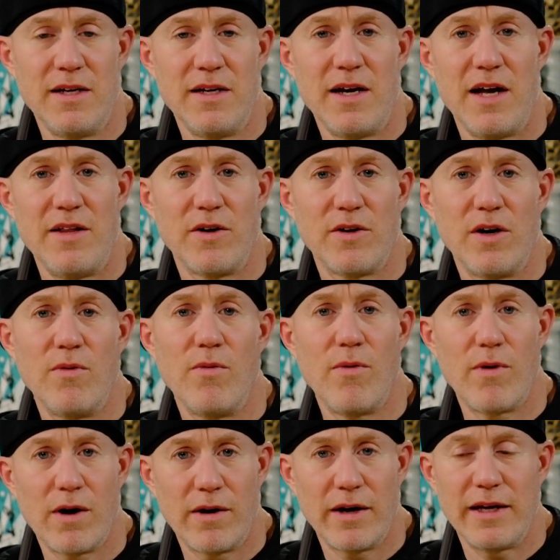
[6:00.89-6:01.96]
and they're going to
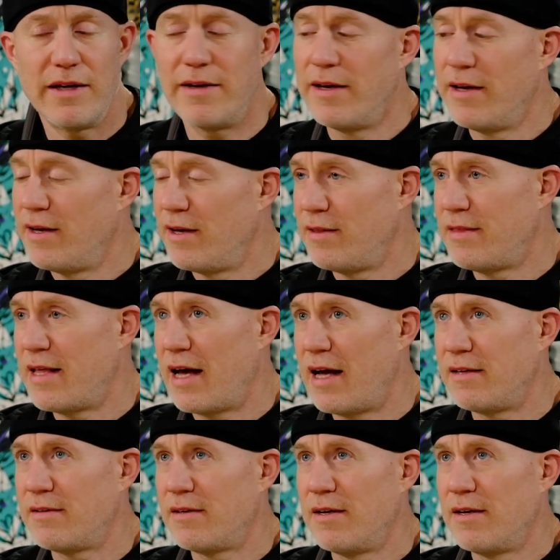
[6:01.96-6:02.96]
worry that